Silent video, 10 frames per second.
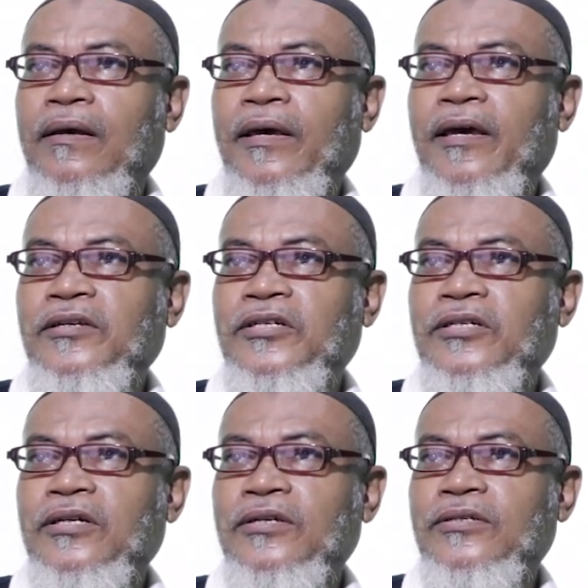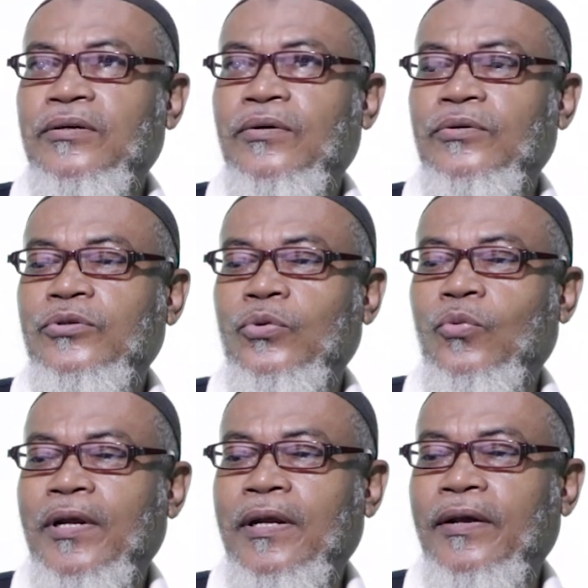age is equal to
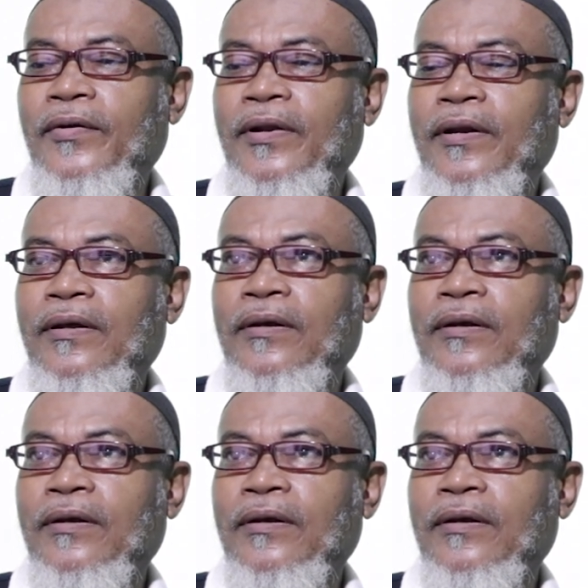100.